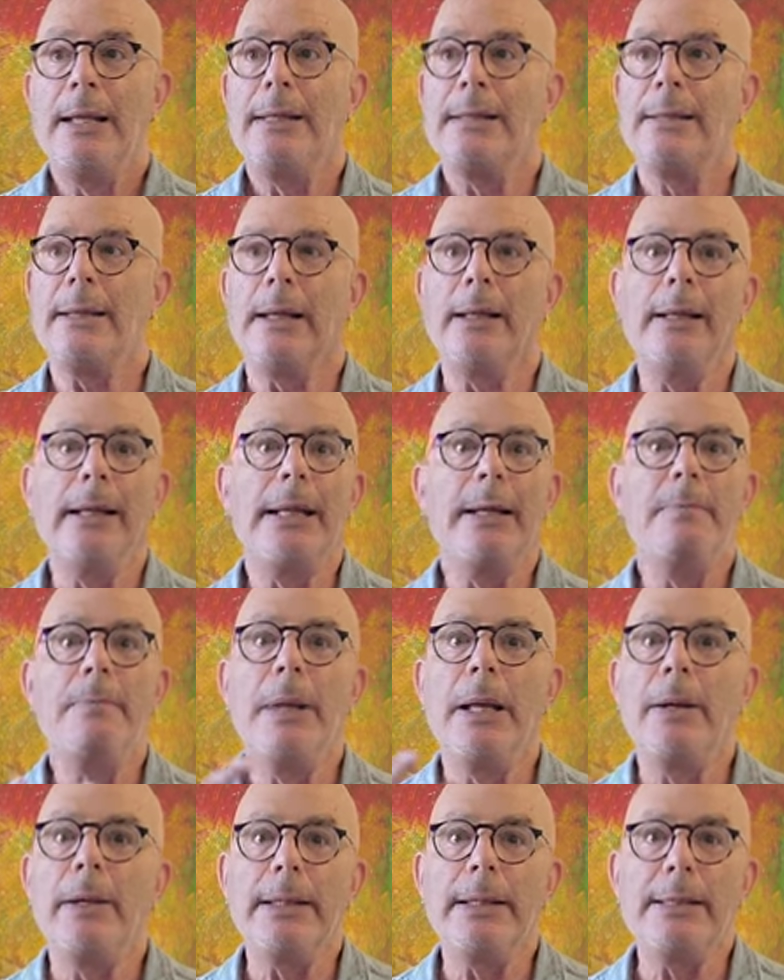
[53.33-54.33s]
Suddenly,
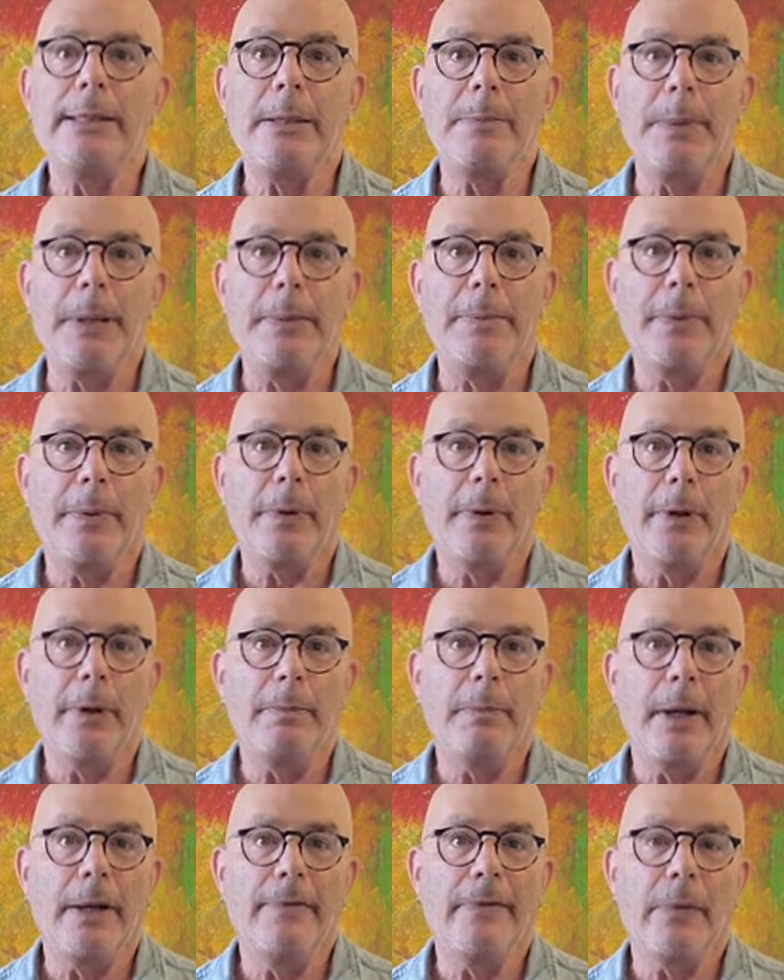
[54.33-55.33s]
millions of people
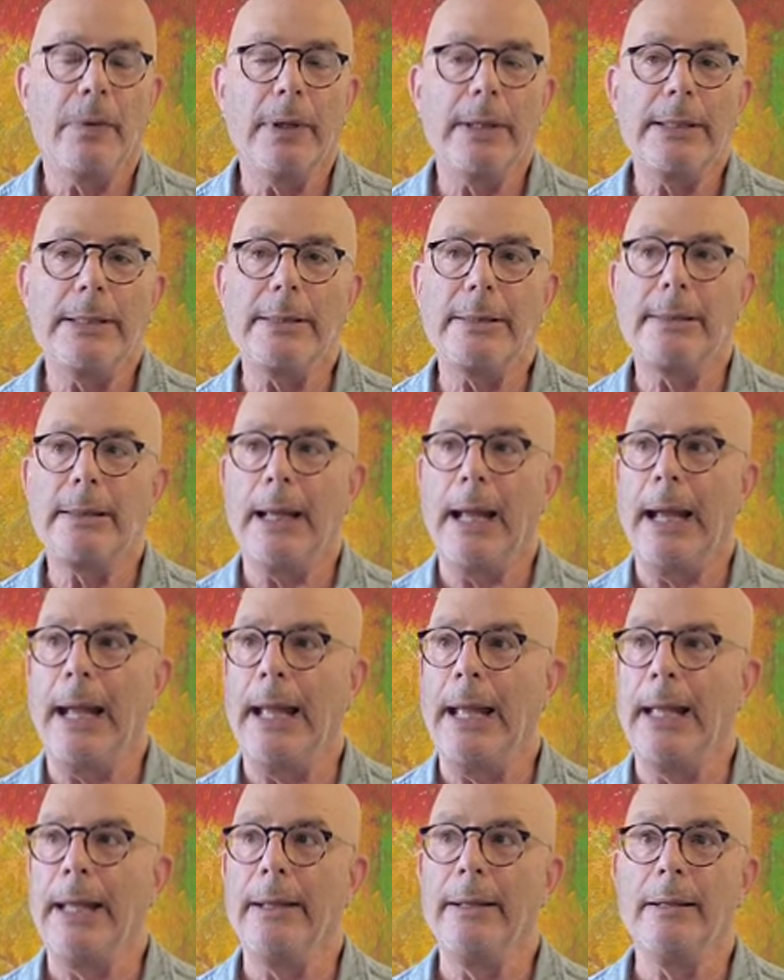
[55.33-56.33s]
heard my voice,
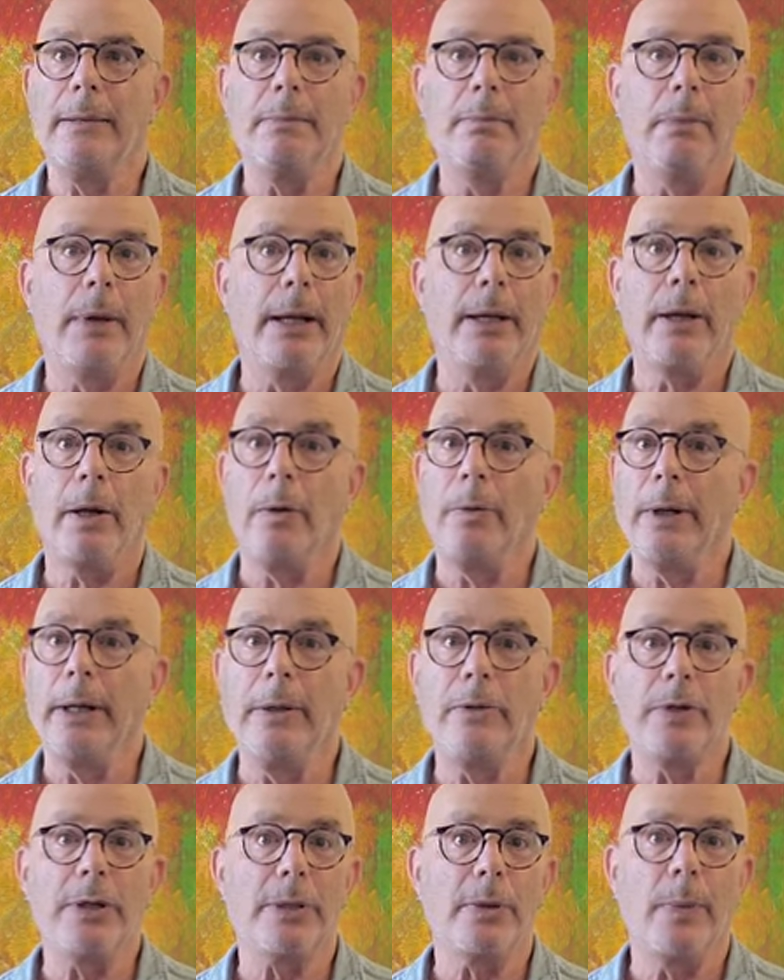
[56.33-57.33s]
and my
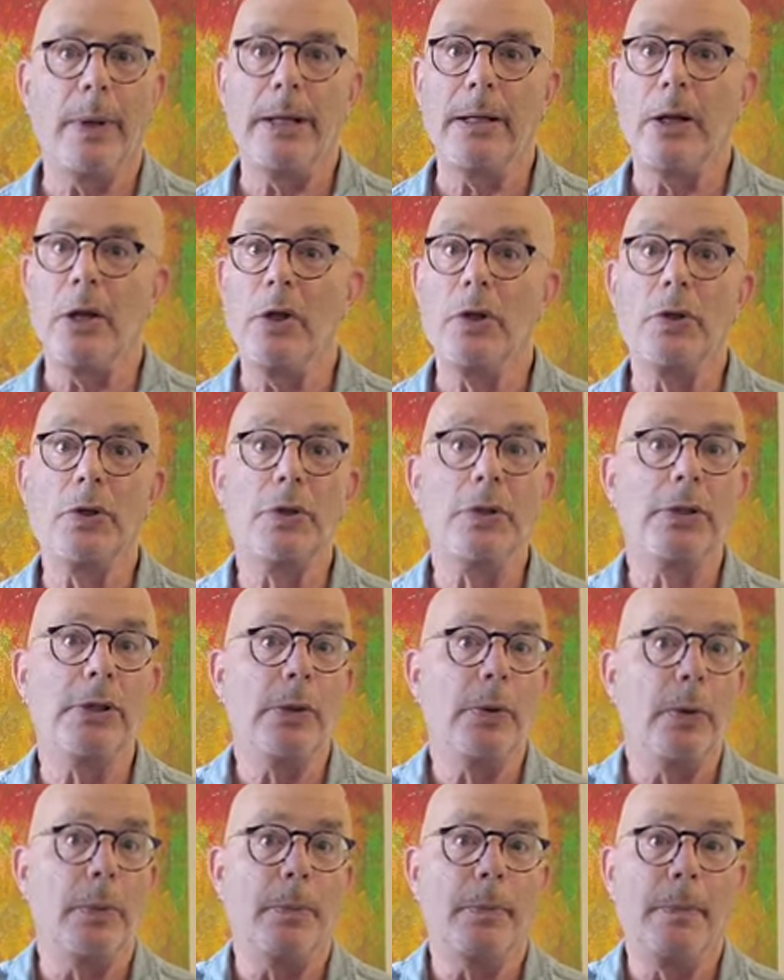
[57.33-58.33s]
career just went
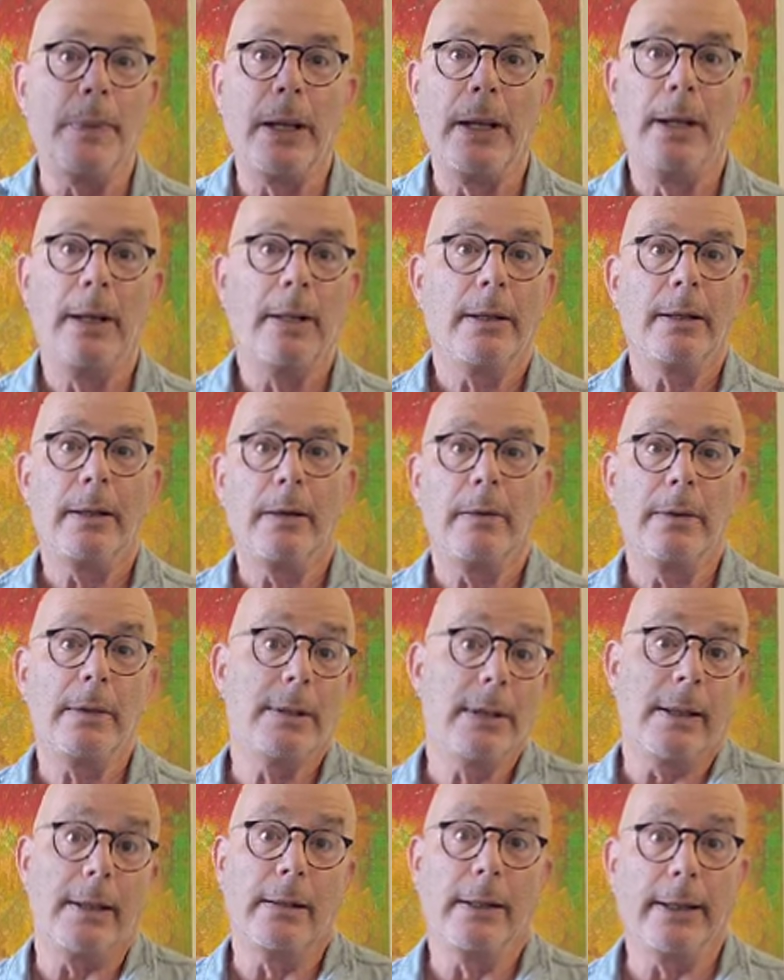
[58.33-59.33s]
zoom. You know,
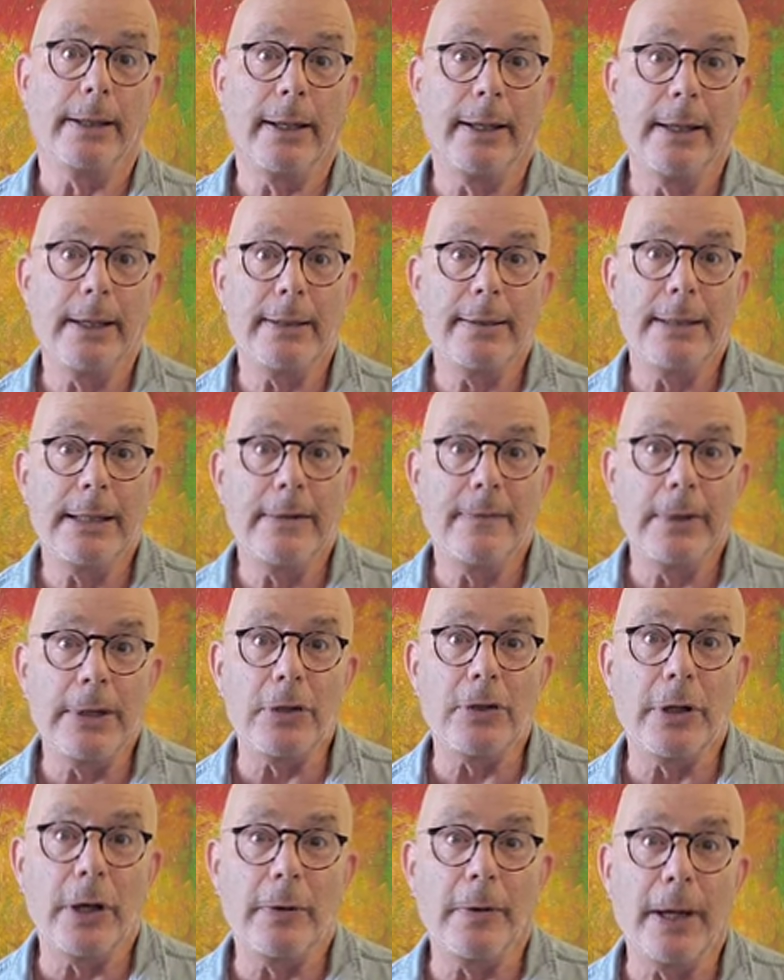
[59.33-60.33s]
there's nothing like a hit TV
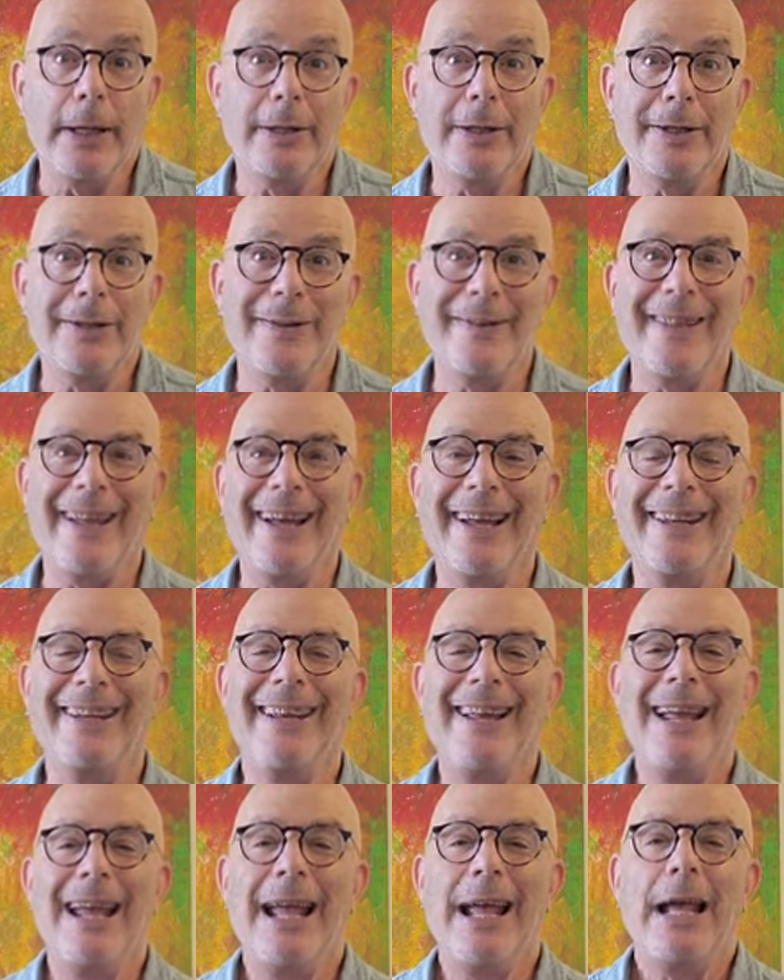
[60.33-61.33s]
show, right, to do that.
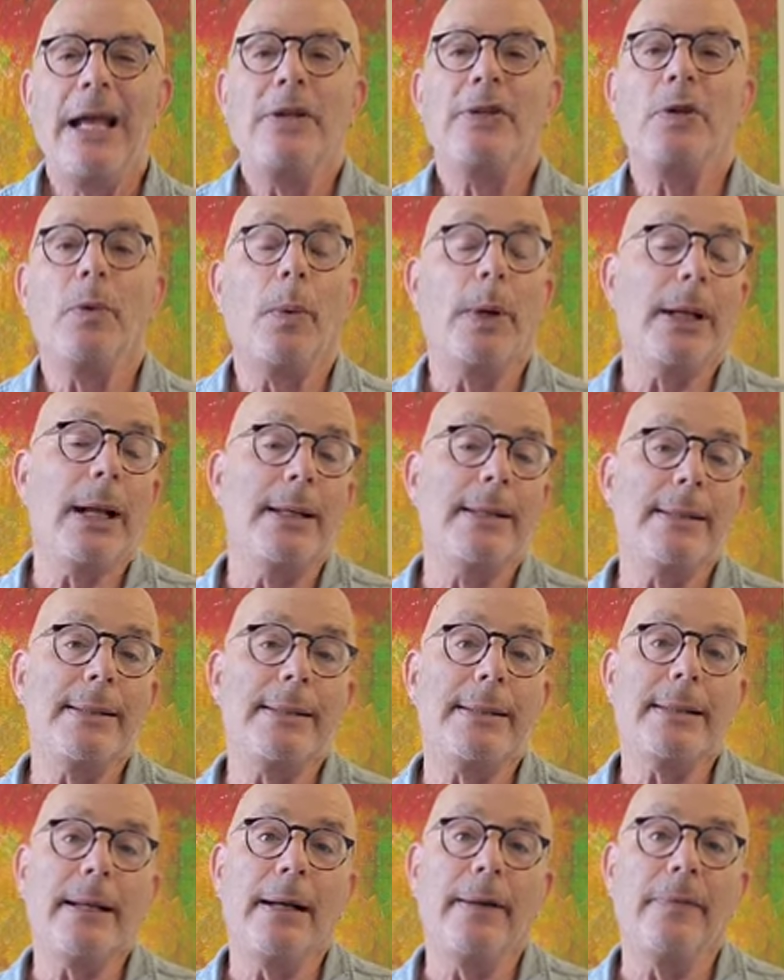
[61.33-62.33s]
So what I
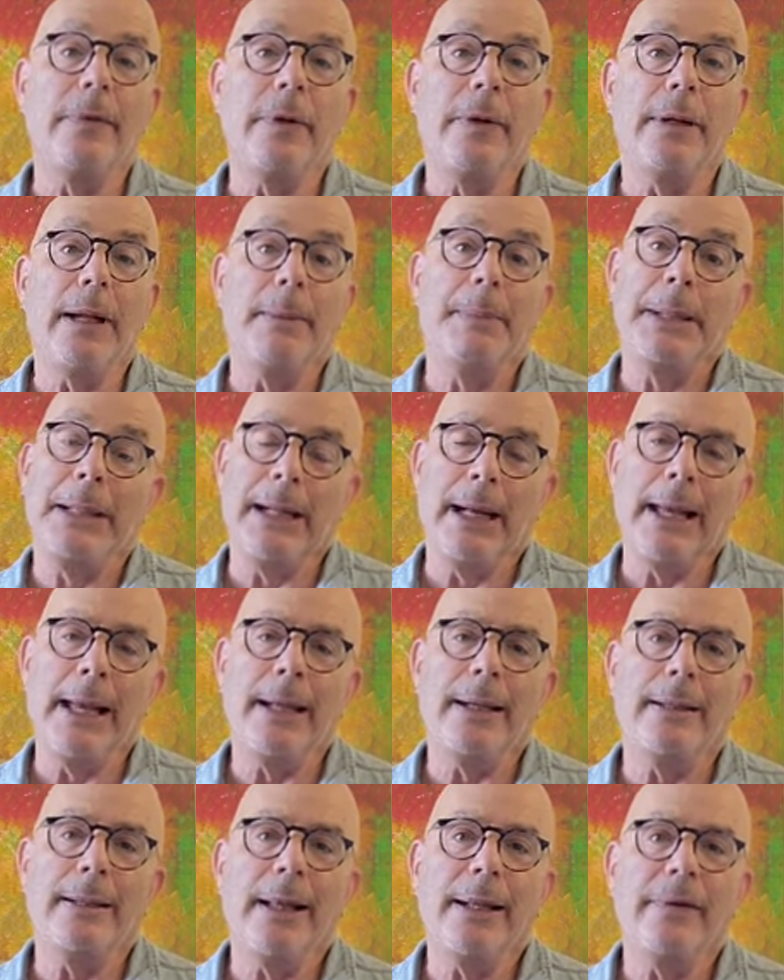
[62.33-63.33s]
discovered, I mean, I
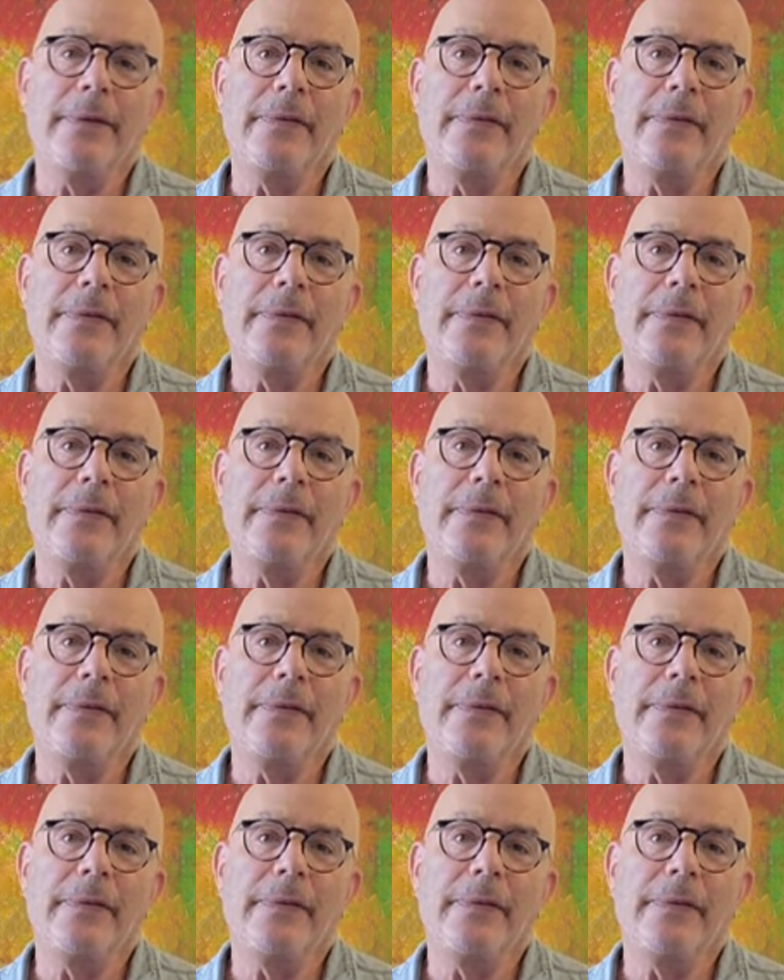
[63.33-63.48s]
had a lot of